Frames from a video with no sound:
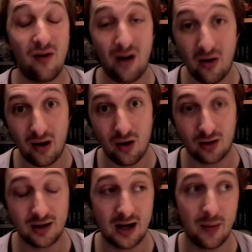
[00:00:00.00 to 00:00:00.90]
a very
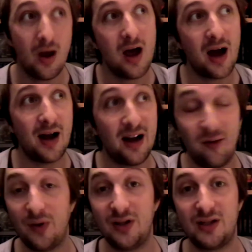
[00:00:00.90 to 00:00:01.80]
long time, and I
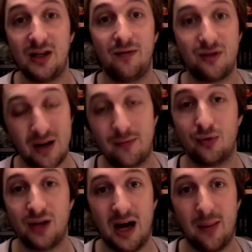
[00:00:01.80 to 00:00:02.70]
have been stiffed
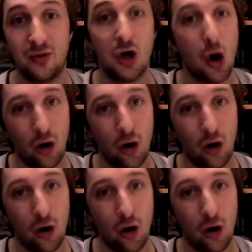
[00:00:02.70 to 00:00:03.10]
several times